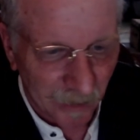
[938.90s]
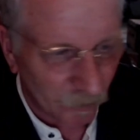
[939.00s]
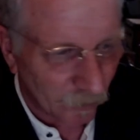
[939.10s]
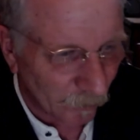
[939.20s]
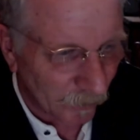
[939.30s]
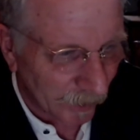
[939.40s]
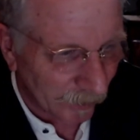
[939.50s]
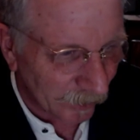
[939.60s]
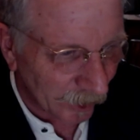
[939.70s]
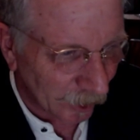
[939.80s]
some
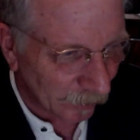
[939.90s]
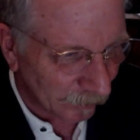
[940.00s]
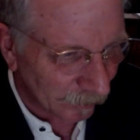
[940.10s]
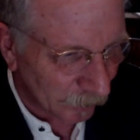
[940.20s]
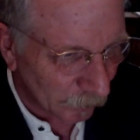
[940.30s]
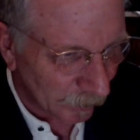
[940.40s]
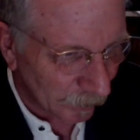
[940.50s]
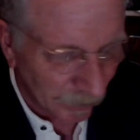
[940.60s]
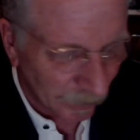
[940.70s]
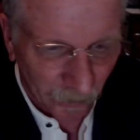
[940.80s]
things here to
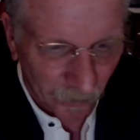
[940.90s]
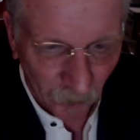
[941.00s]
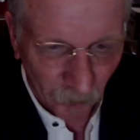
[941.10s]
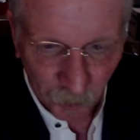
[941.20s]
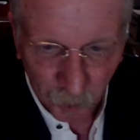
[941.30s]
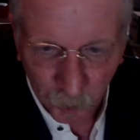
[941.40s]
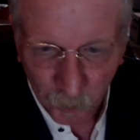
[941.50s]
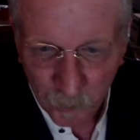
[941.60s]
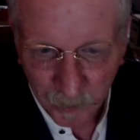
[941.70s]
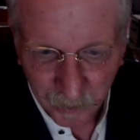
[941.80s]
show you.
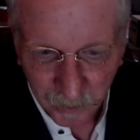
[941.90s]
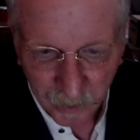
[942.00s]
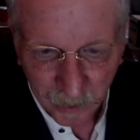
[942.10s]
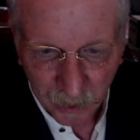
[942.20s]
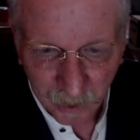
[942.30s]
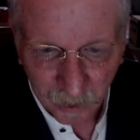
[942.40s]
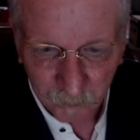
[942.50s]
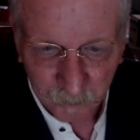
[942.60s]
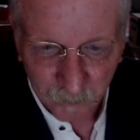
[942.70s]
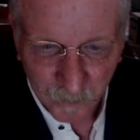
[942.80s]
Let's